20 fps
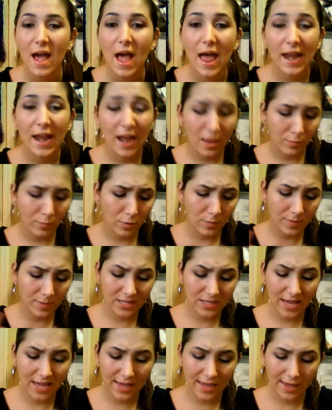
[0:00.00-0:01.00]
And I will be
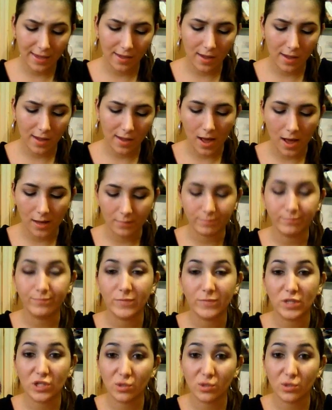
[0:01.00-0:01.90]
taking um,